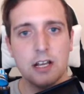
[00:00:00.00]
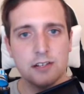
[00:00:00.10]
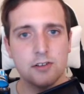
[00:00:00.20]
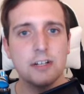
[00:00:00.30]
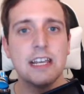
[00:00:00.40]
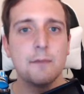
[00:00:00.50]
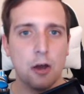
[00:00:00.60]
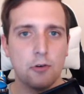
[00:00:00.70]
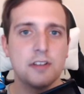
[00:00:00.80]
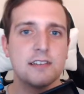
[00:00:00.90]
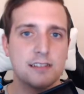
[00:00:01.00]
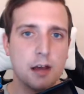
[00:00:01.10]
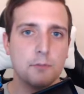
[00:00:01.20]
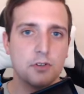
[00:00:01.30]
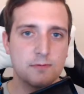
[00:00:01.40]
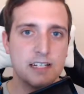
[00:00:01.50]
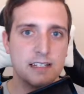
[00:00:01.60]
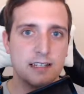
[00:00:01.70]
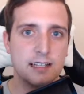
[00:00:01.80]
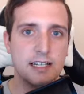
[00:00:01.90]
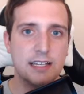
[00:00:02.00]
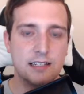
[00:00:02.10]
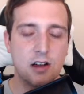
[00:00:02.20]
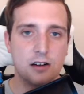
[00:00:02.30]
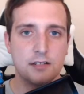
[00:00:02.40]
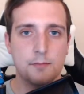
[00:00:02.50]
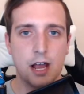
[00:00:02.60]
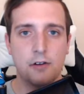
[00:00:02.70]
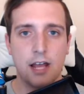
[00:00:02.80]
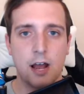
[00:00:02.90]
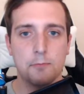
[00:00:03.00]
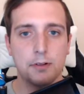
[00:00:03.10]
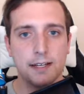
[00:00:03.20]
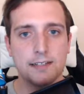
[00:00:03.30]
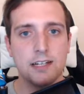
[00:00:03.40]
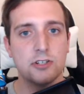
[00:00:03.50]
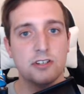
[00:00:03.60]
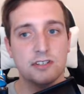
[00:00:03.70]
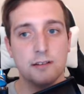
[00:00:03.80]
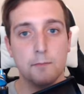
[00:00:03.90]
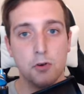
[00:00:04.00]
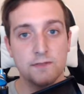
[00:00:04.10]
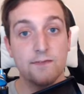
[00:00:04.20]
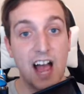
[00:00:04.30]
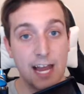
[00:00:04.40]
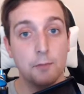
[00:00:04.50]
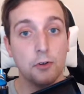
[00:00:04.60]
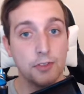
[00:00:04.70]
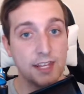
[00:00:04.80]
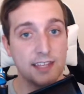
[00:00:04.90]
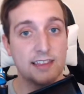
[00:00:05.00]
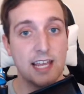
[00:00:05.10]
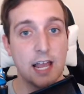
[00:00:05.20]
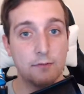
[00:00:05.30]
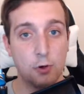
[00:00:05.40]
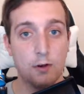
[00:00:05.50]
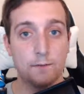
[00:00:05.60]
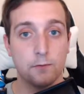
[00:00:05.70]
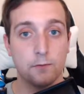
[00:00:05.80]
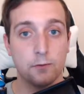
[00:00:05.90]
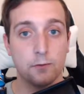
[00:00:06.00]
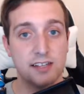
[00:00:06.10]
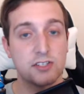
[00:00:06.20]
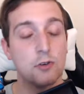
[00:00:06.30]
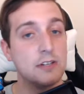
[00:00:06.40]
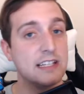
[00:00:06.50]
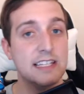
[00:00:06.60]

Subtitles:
Sony came out with its numbers recently, and they talked about how PlayStation is the most viable thing that they have going for them as Sony,